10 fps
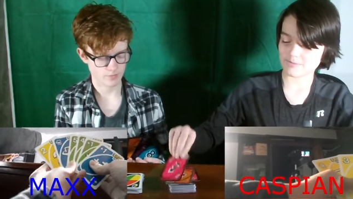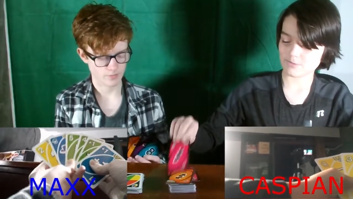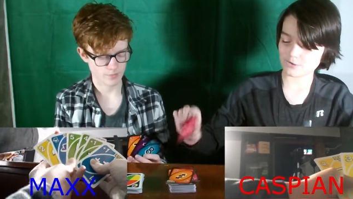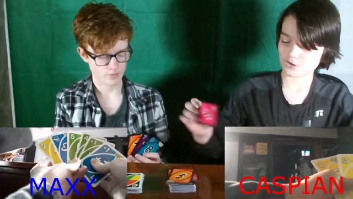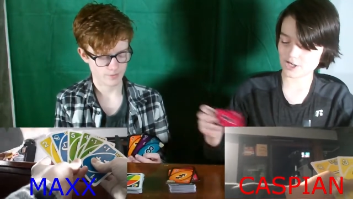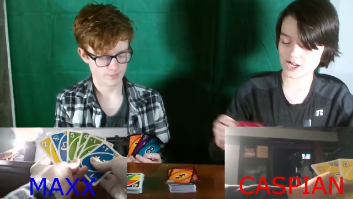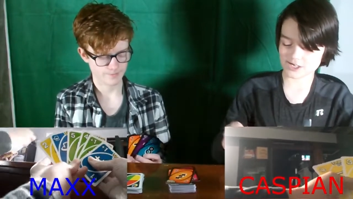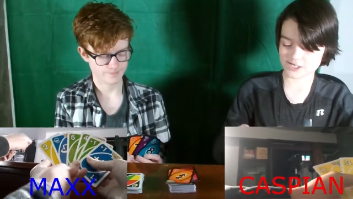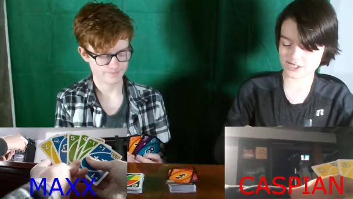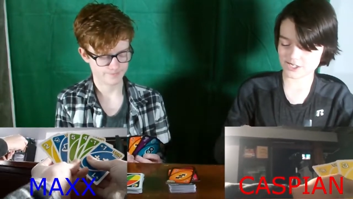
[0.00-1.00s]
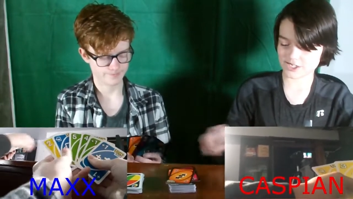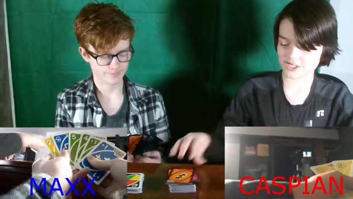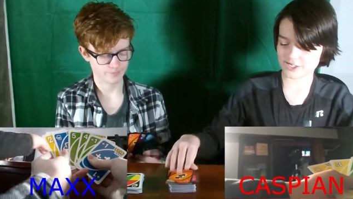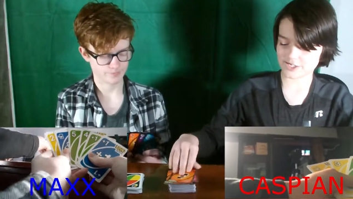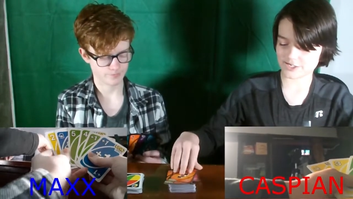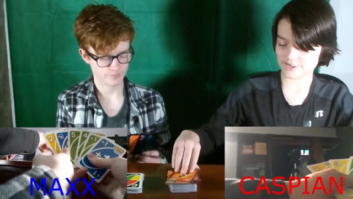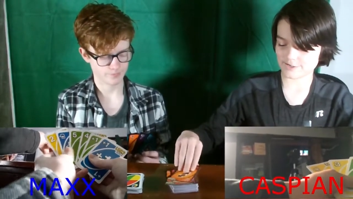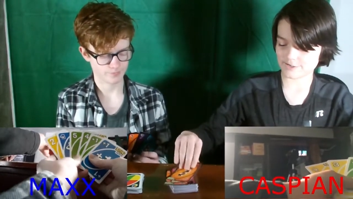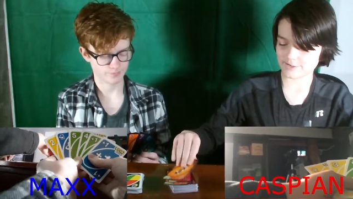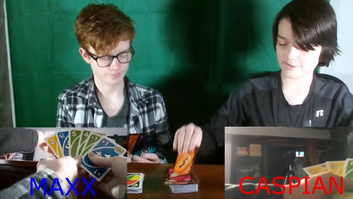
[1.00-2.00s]
Speaker 1: Blue sucks.
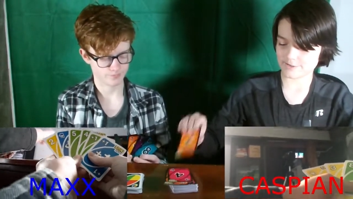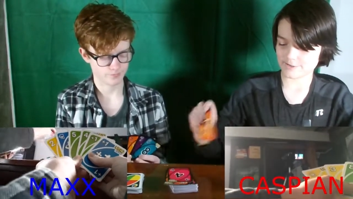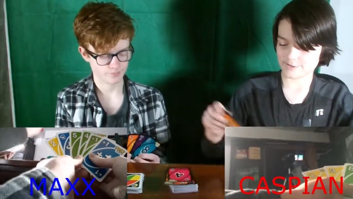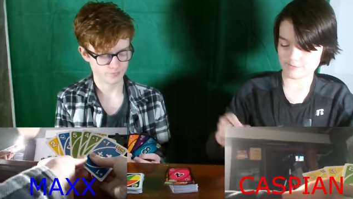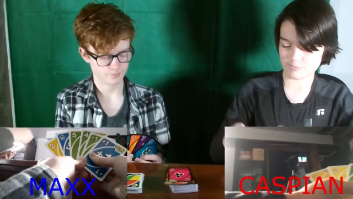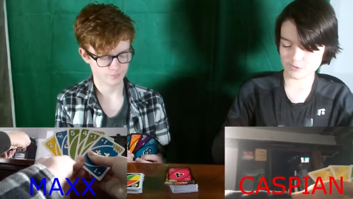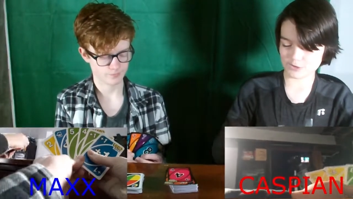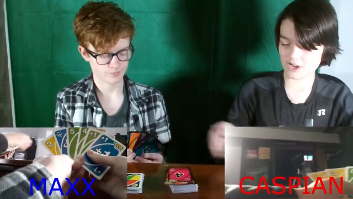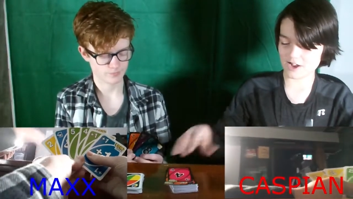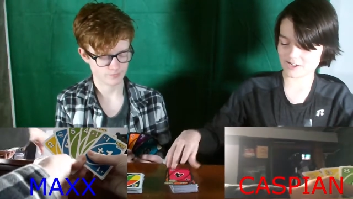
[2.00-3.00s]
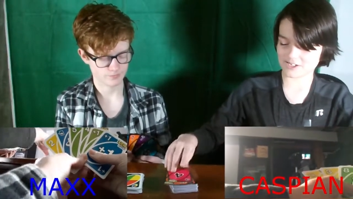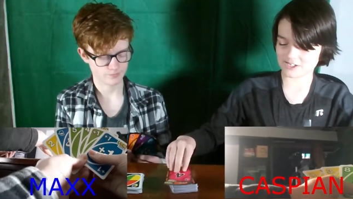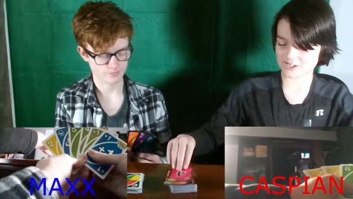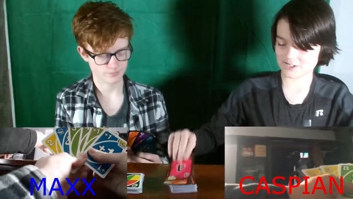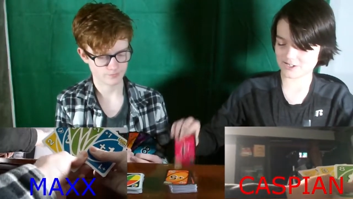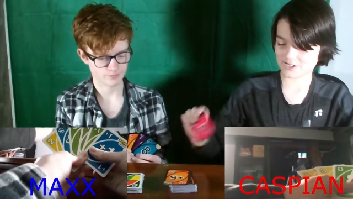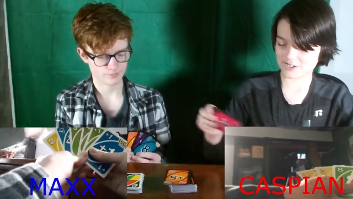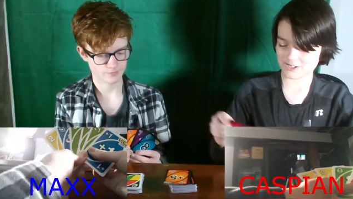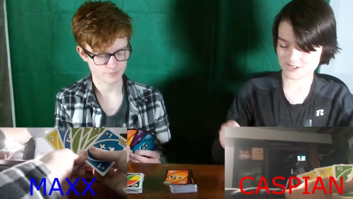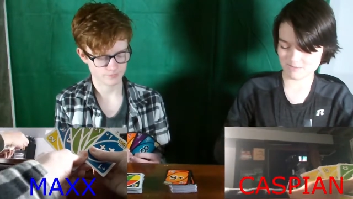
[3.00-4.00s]
Blue sucks.
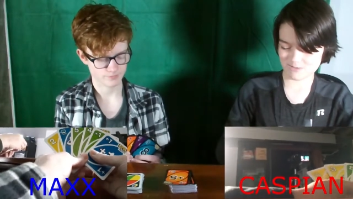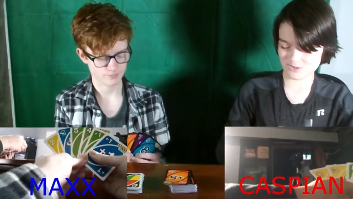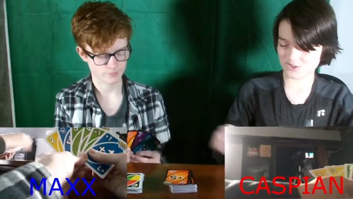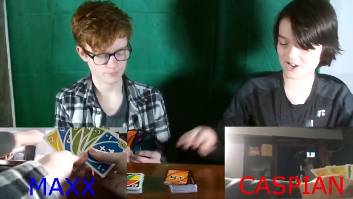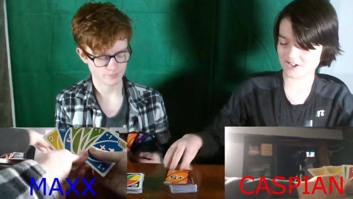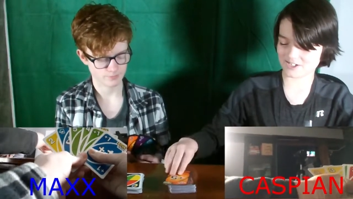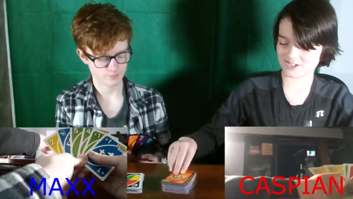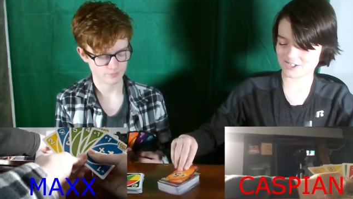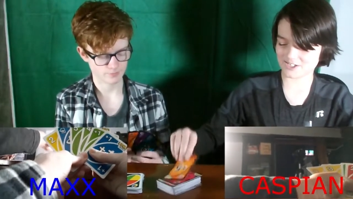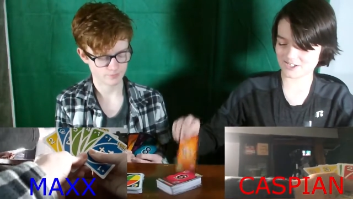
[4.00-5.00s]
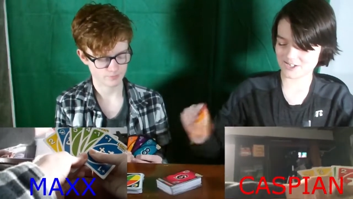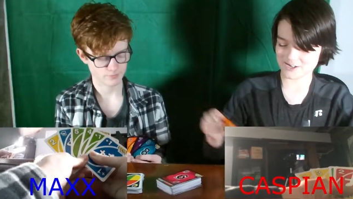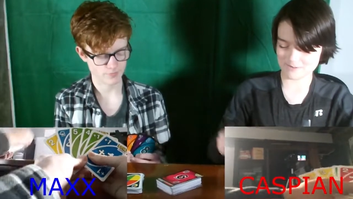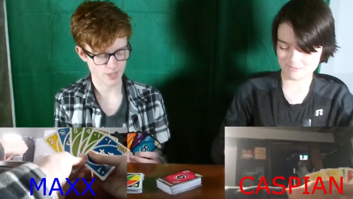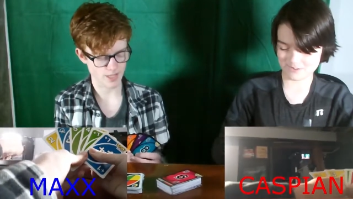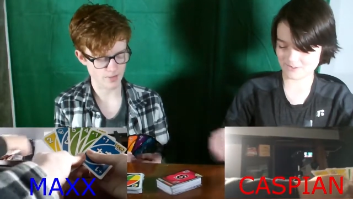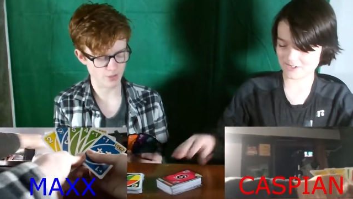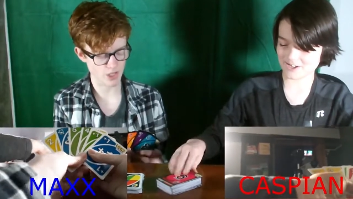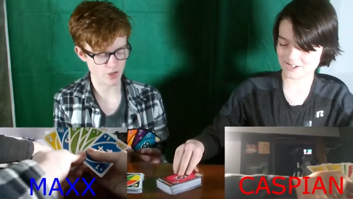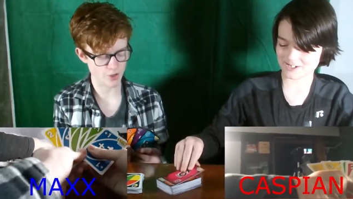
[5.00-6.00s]
Blue sucks.
Speaker 2: Play a
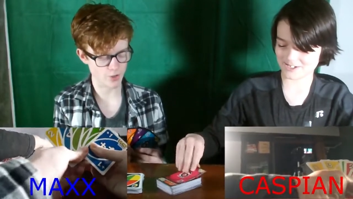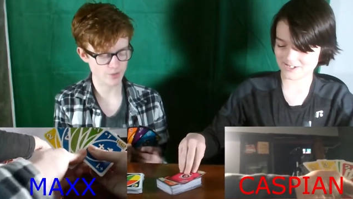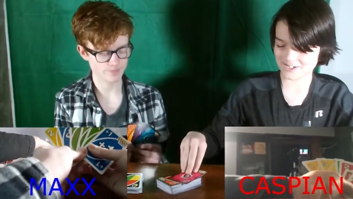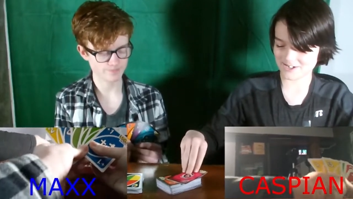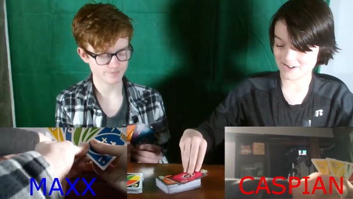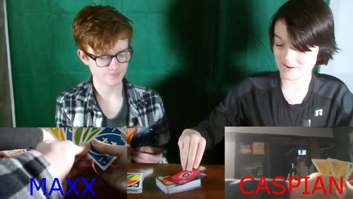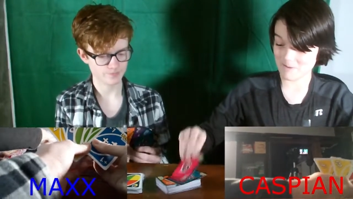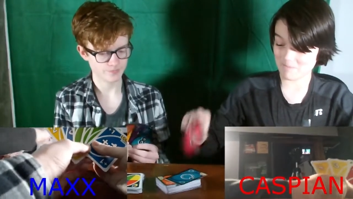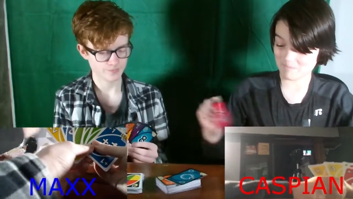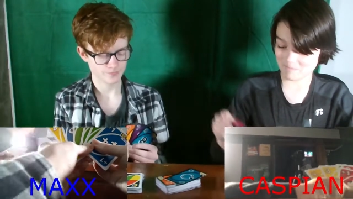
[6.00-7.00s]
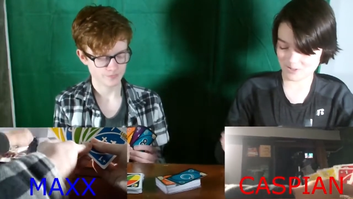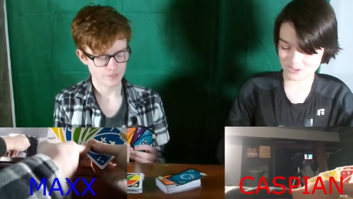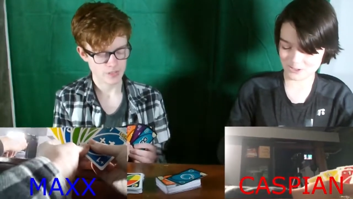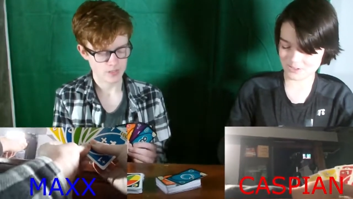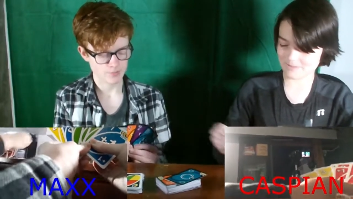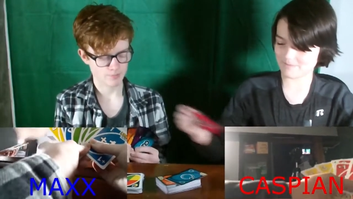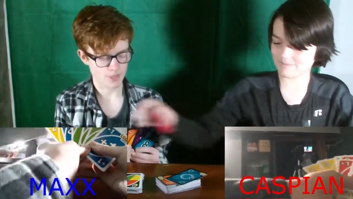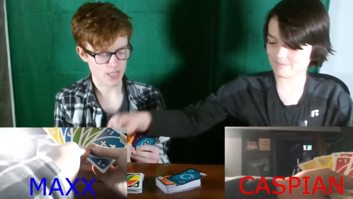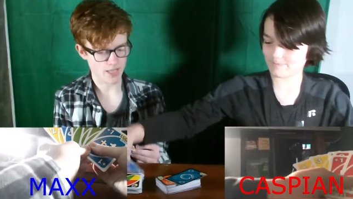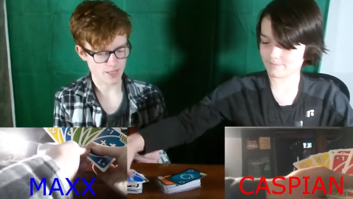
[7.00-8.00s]
blue
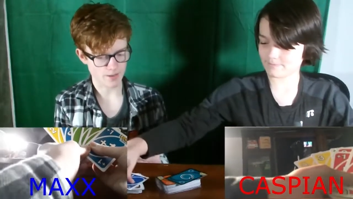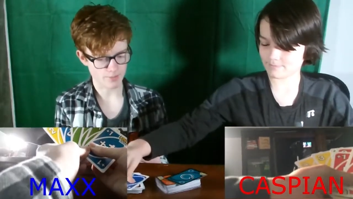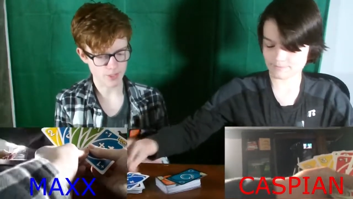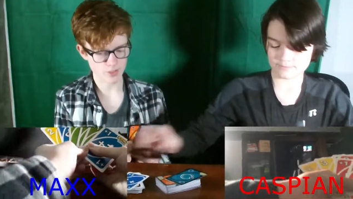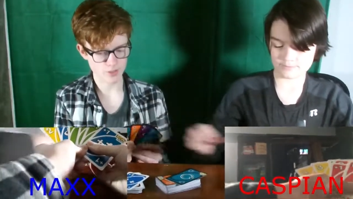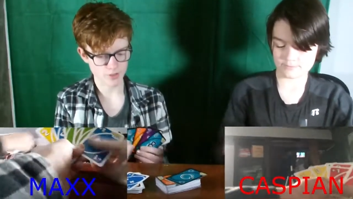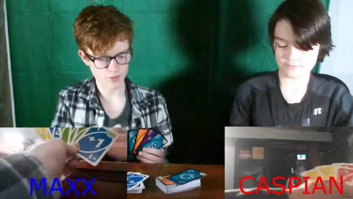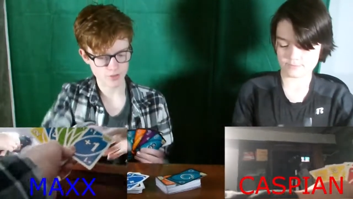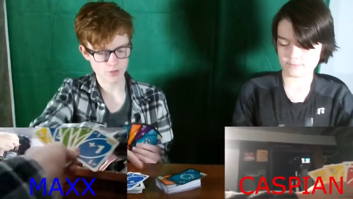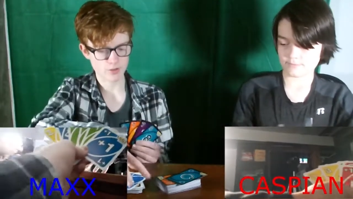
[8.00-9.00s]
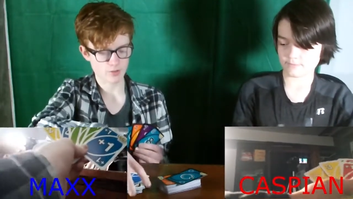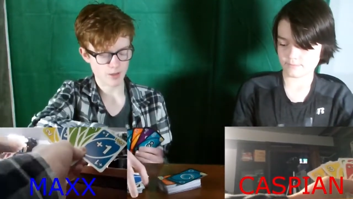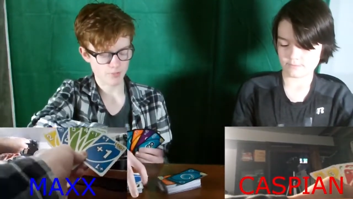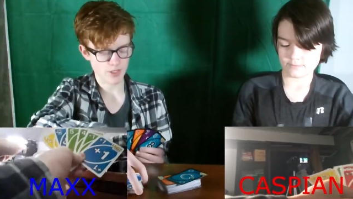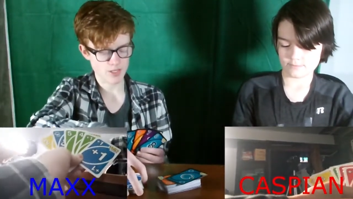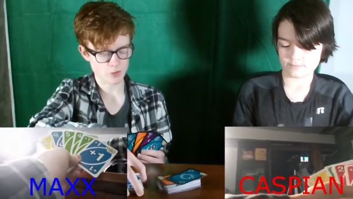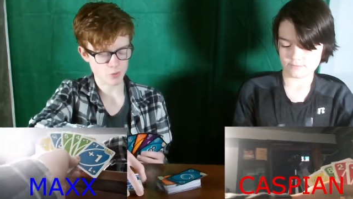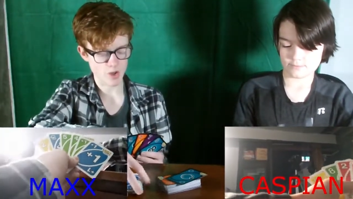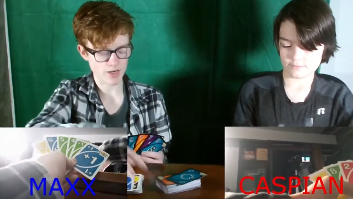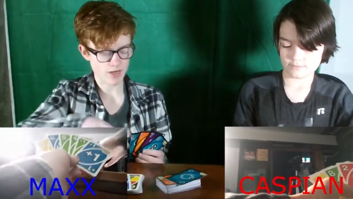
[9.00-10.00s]
play a blue, a plus
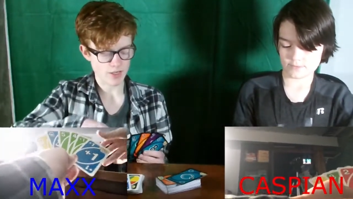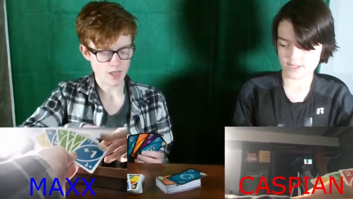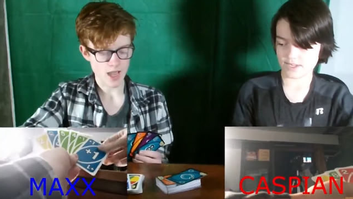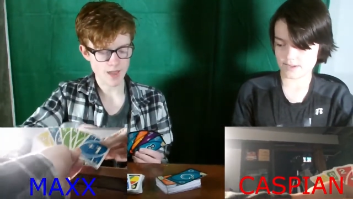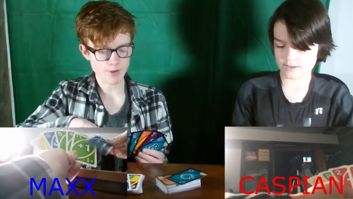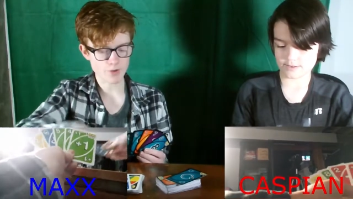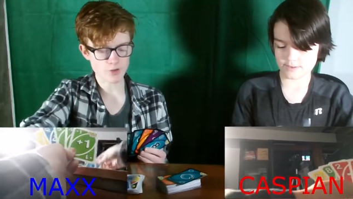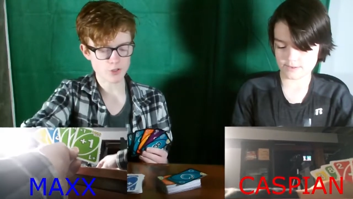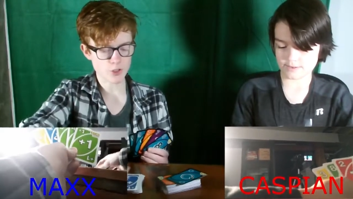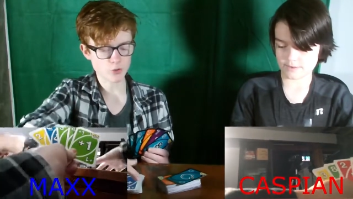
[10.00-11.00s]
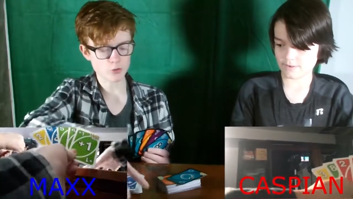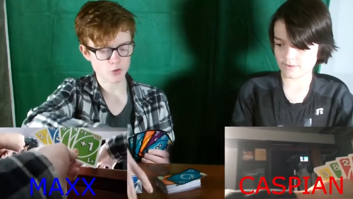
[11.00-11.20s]
one. How about you